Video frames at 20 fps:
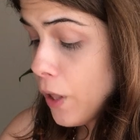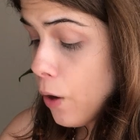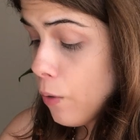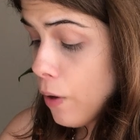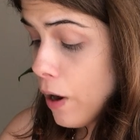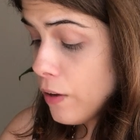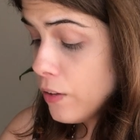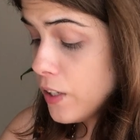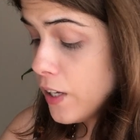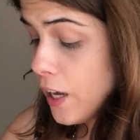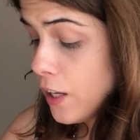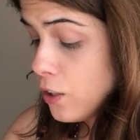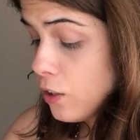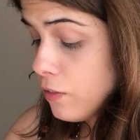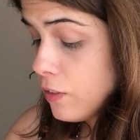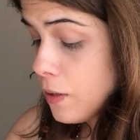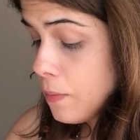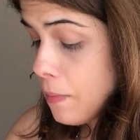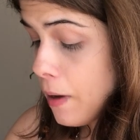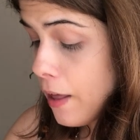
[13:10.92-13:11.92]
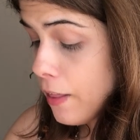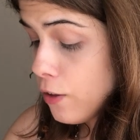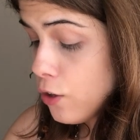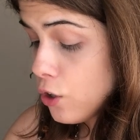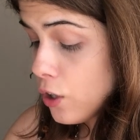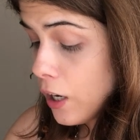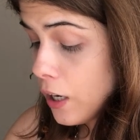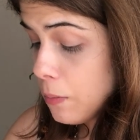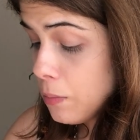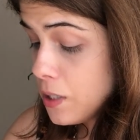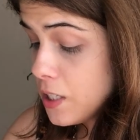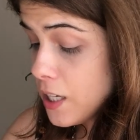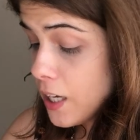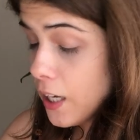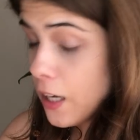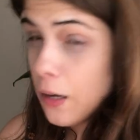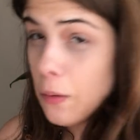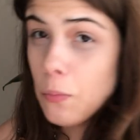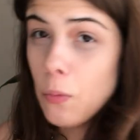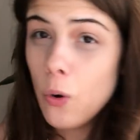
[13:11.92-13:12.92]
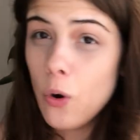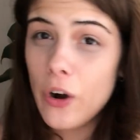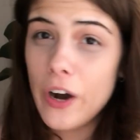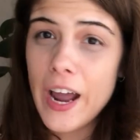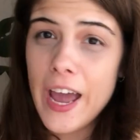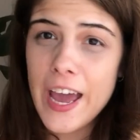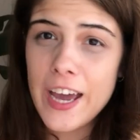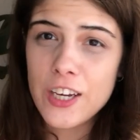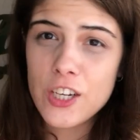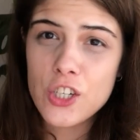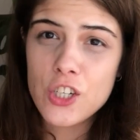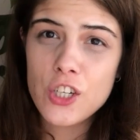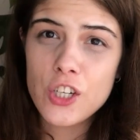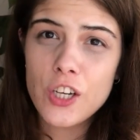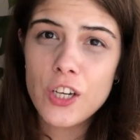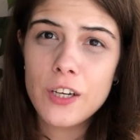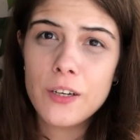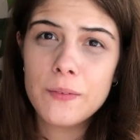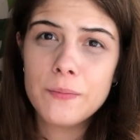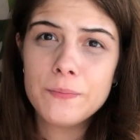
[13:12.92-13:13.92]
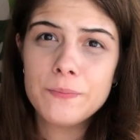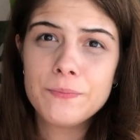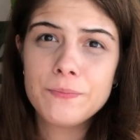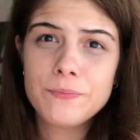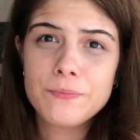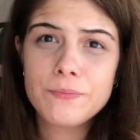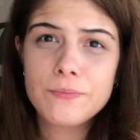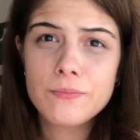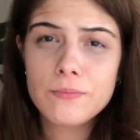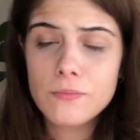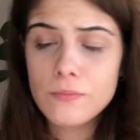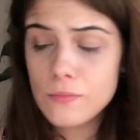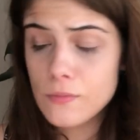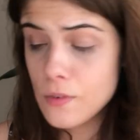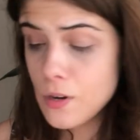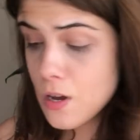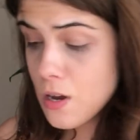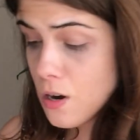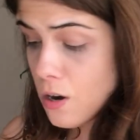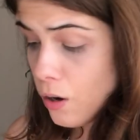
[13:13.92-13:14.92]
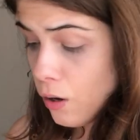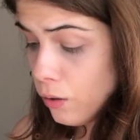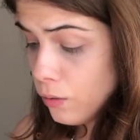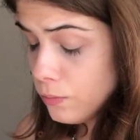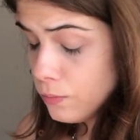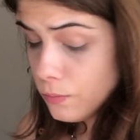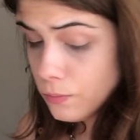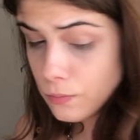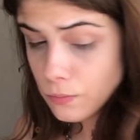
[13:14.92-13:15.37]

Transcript: around the end of the month, you're going to be taking more action, you know.